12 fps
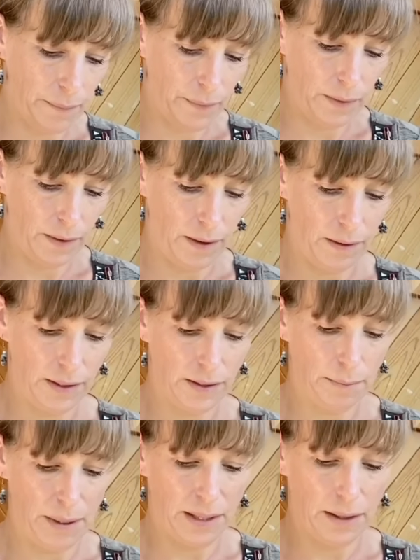now let's
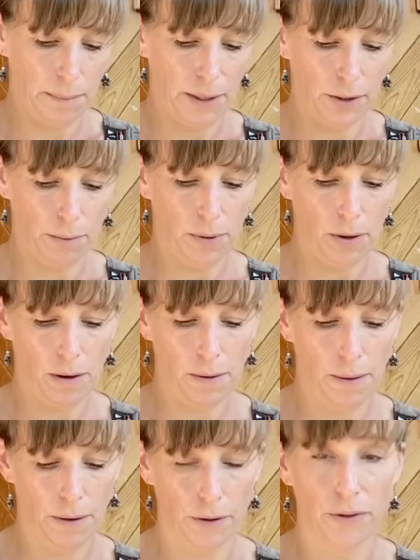make the bigger ball
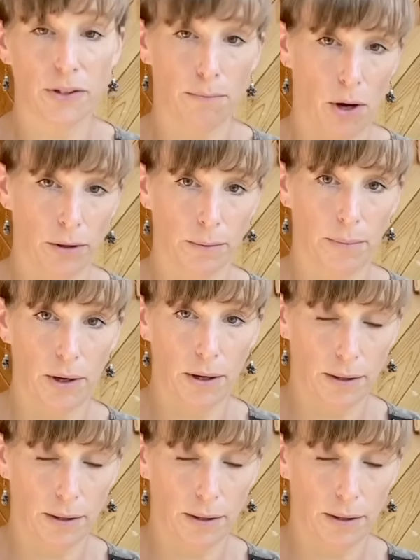or the smaller ball.